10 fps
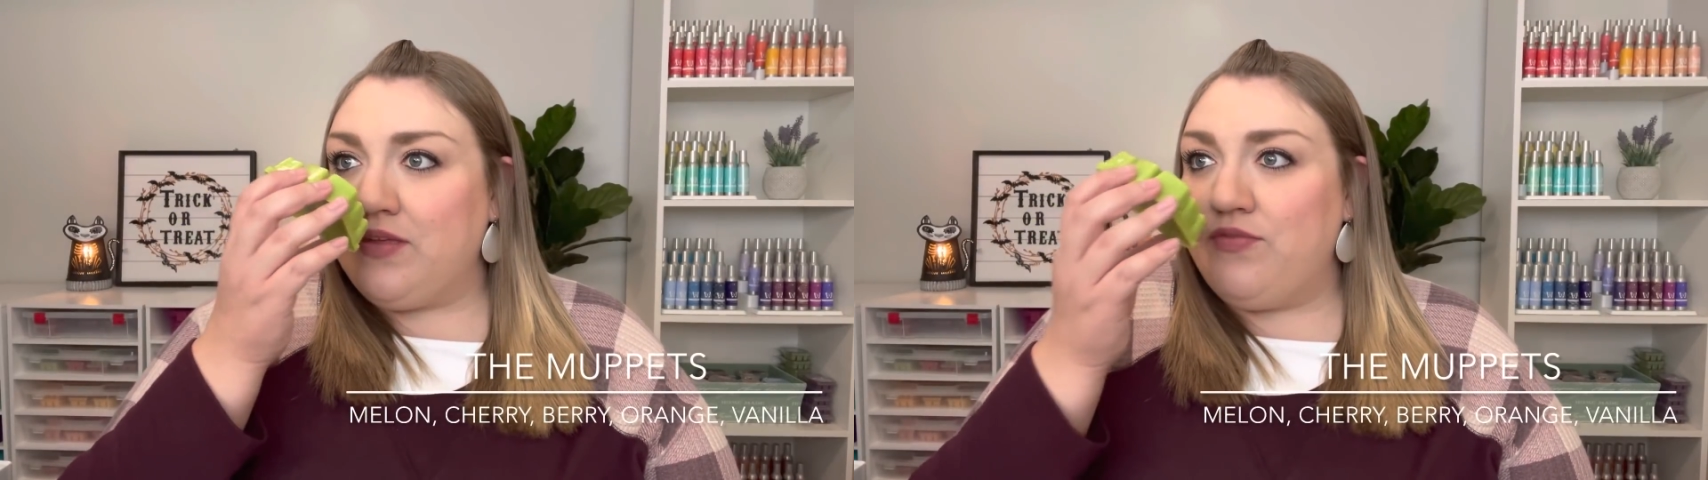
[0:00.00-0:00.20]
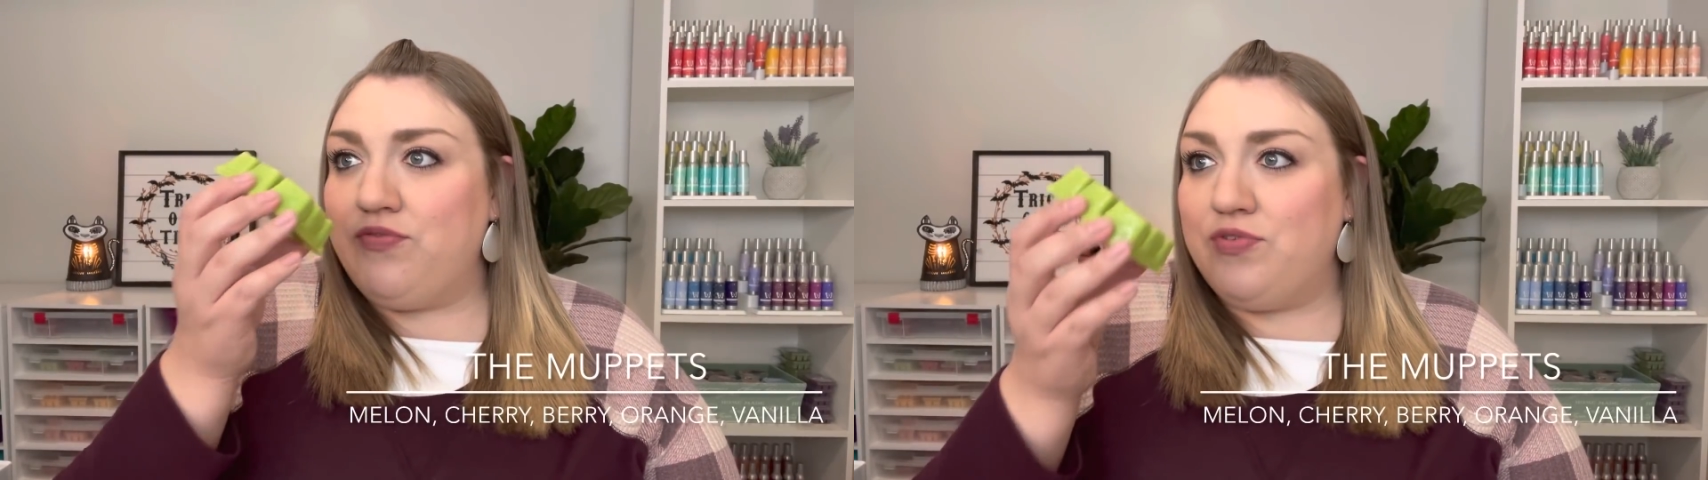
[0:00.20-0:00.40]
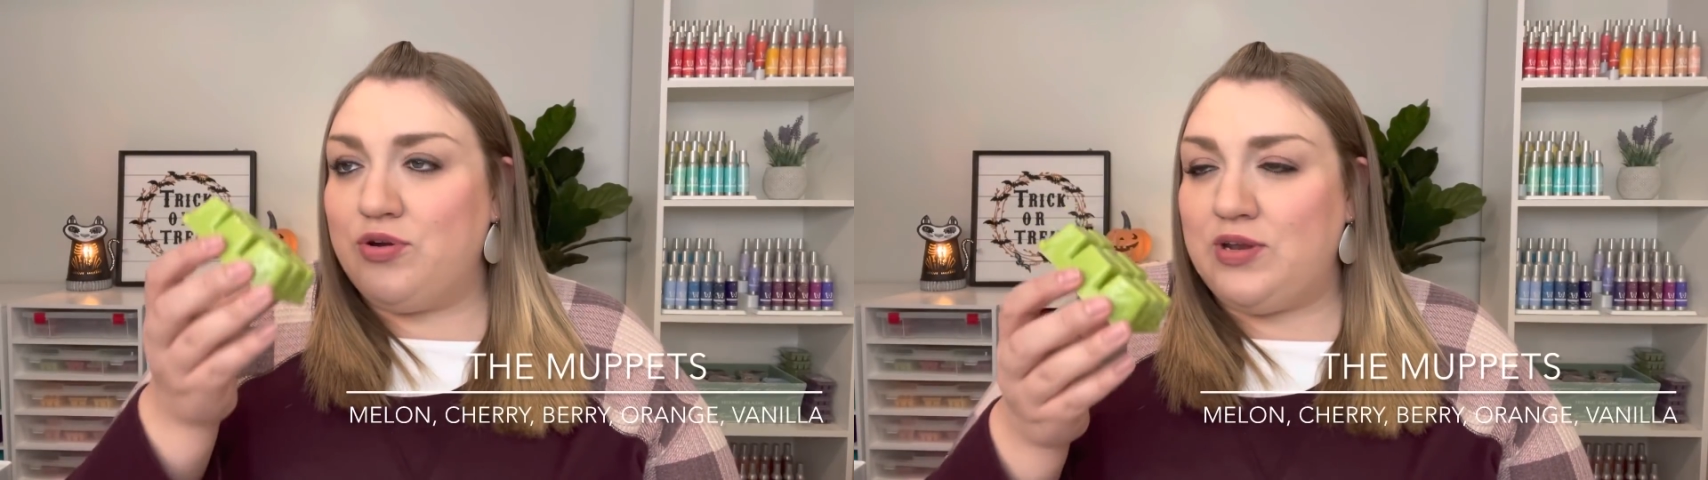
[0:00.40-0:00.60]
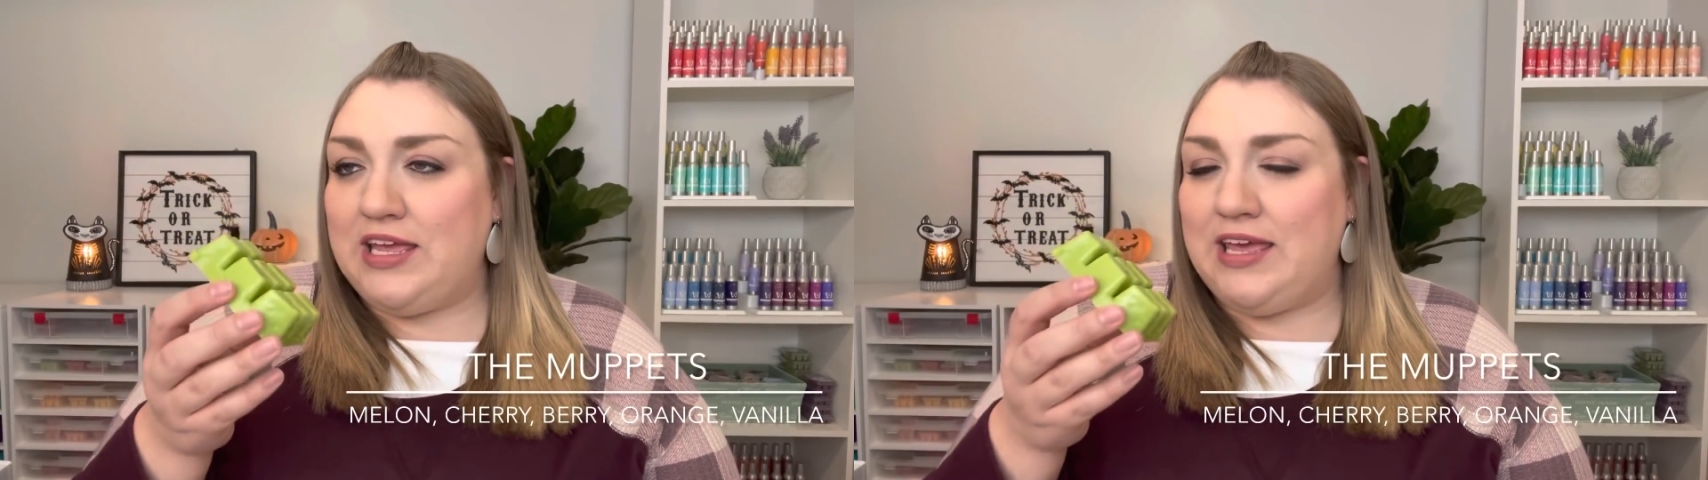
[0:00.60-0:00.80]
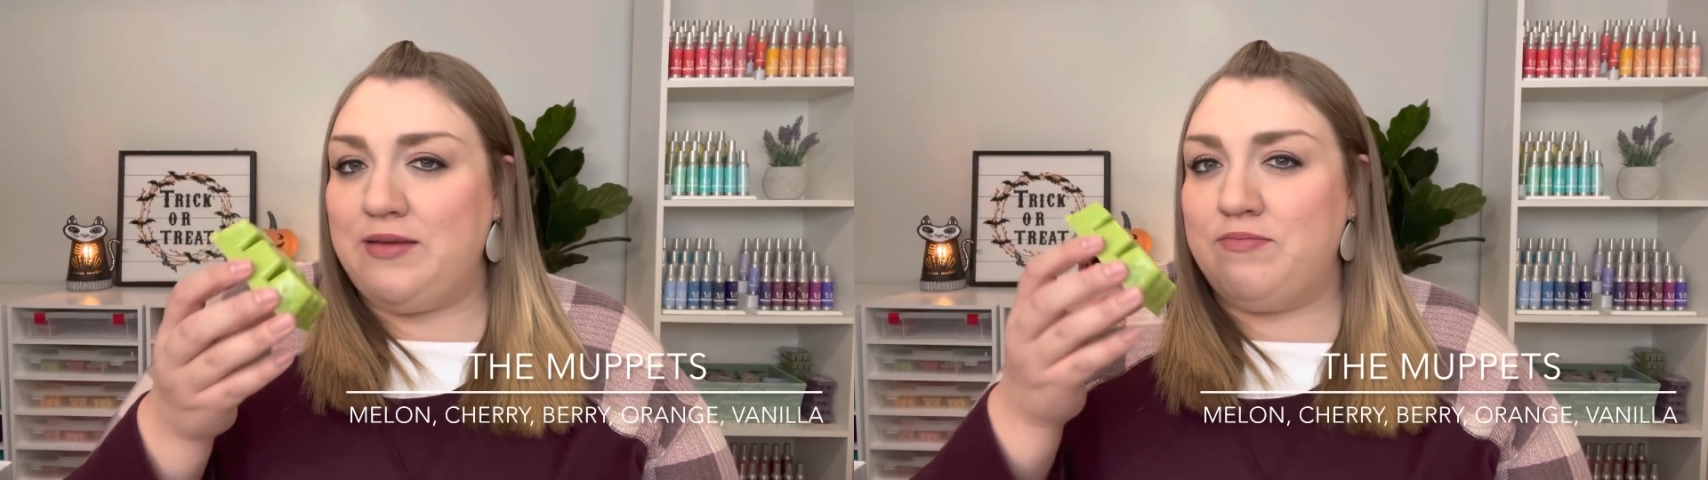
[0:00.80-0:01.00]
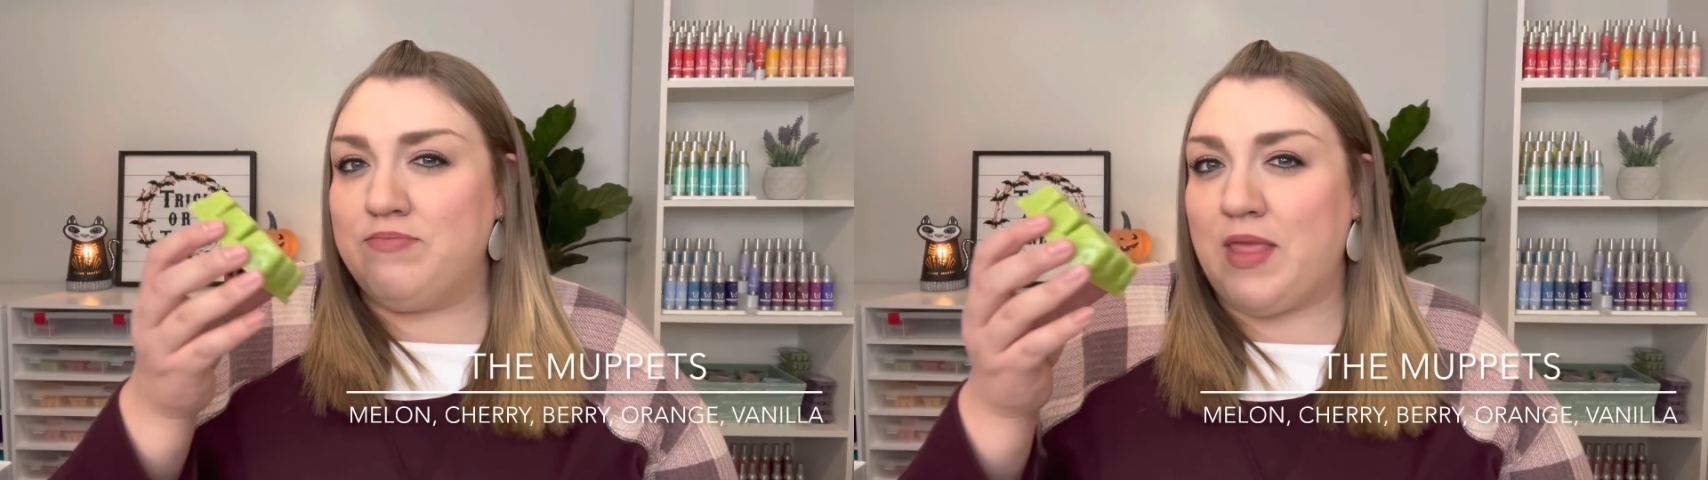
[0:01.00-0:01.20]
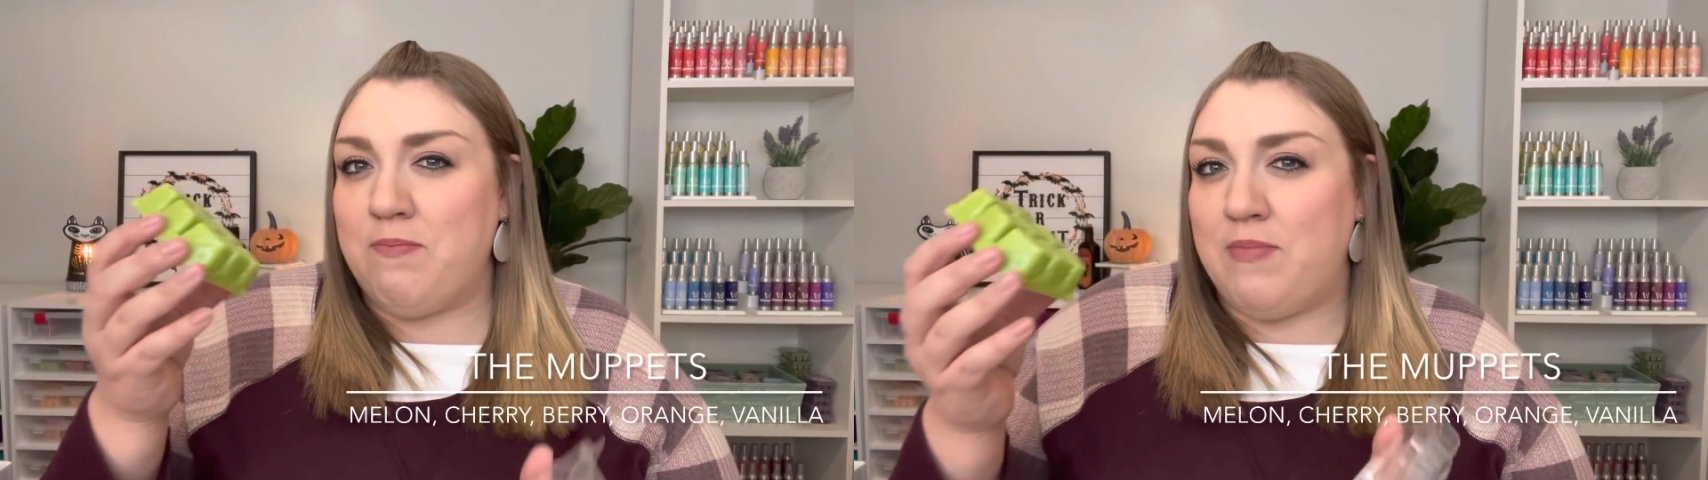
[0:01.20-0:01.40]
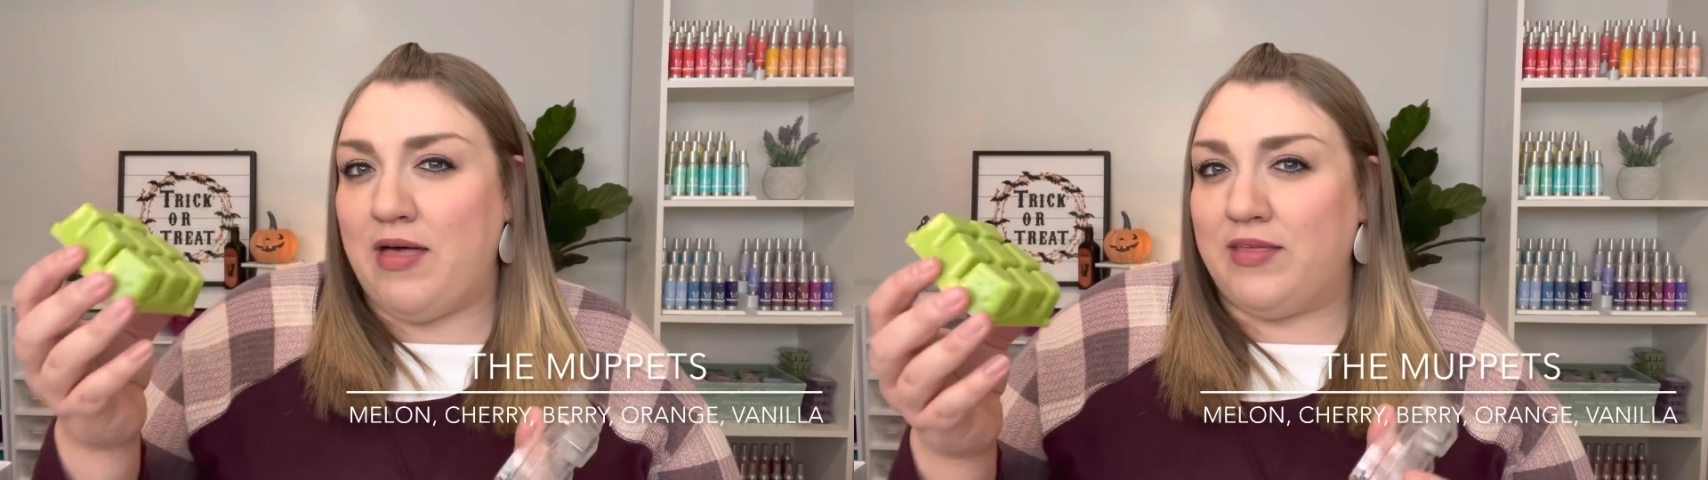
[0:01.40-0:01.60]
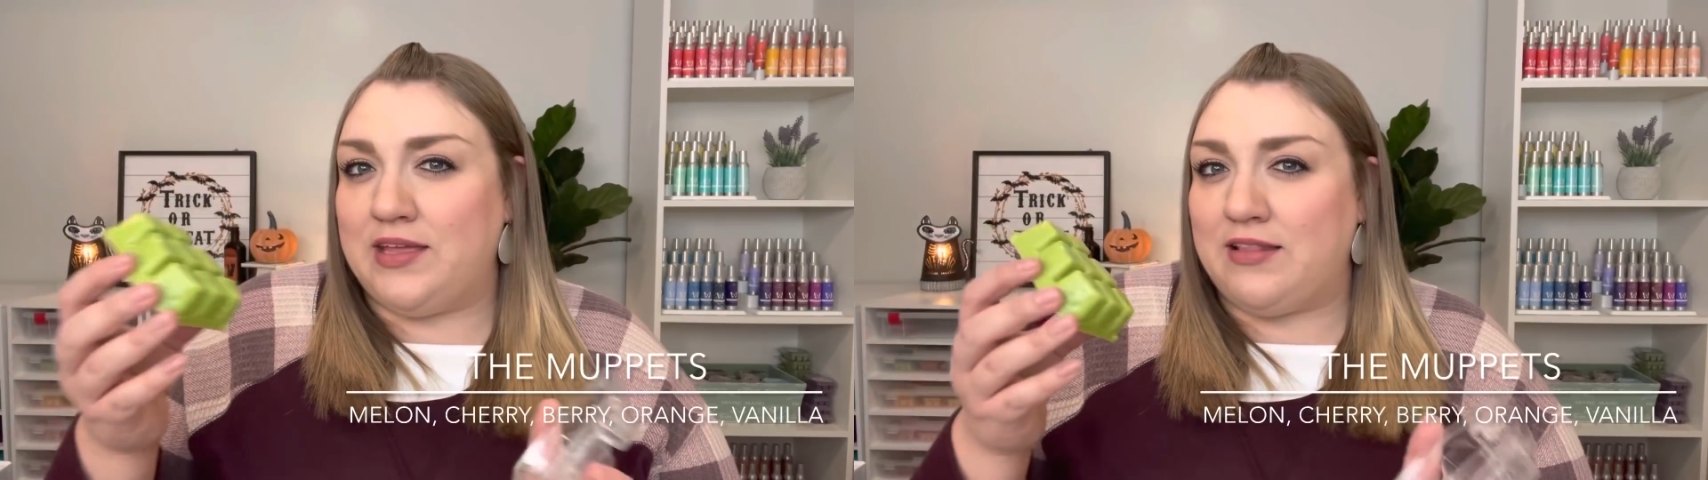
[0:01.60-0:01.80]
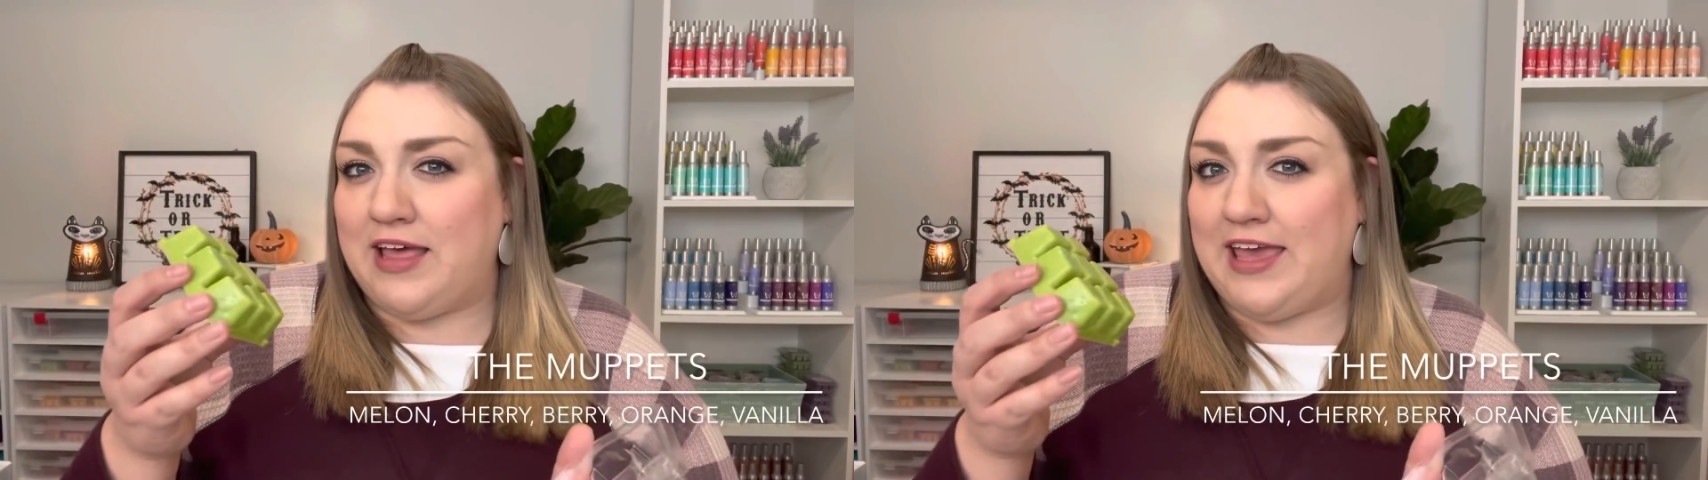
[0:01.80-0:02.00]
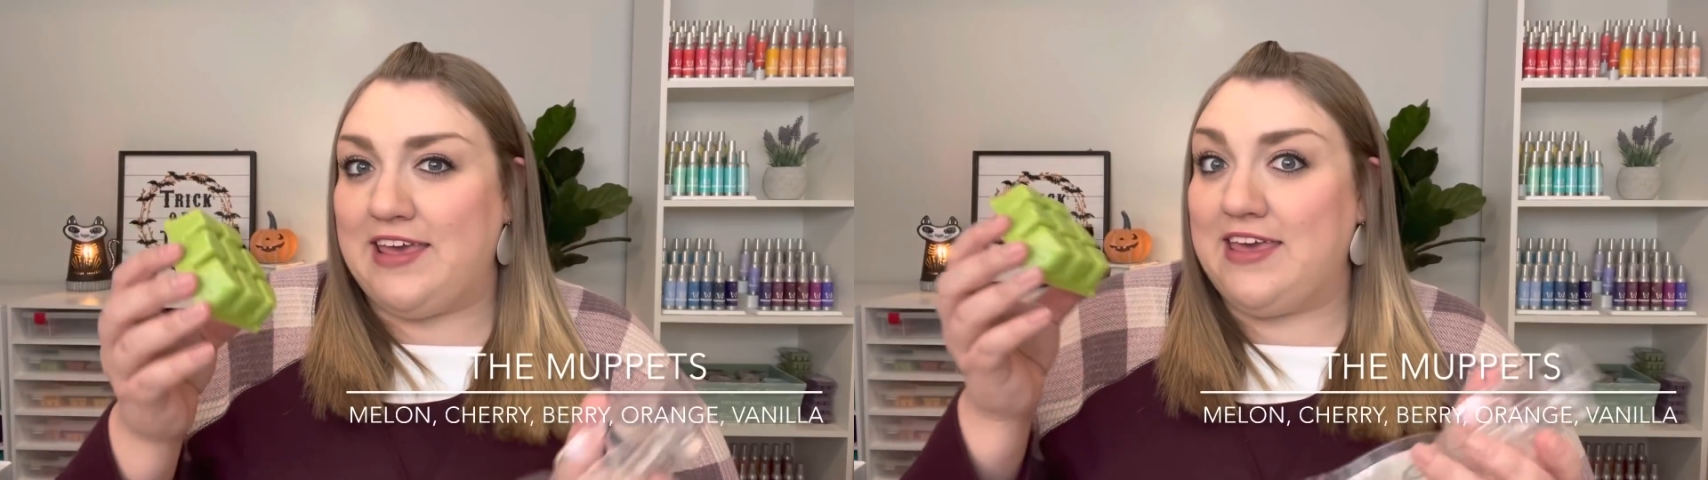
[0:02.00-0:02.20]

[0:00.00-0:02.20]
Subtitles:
fruity, melon-like